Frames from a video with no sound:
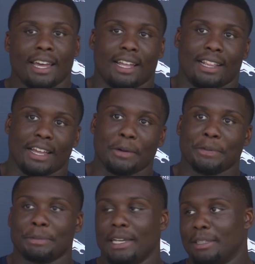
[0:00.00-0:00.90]
and help
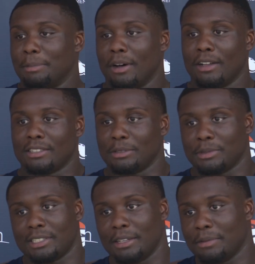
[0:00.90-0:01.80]
him get the ball to his
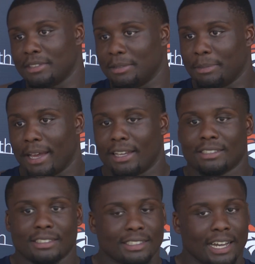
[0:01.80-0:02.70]
receivers and
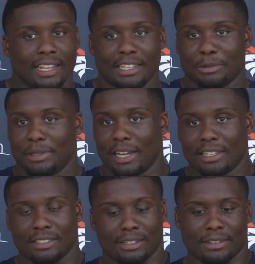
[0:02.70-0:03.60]
backs, tight ends we
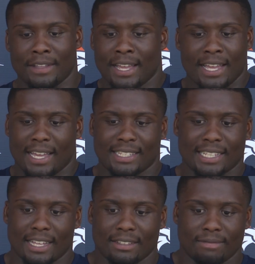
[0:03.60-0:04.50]
got. So it's
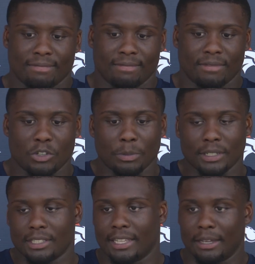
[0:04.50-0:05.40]
not too
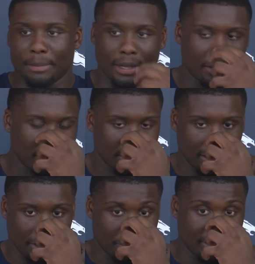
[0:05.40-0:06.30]
much to think about.
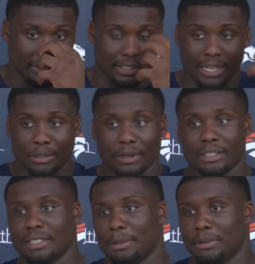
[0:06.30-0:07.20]
We just got to do
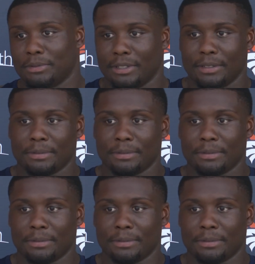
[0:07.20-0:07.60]
our job up front.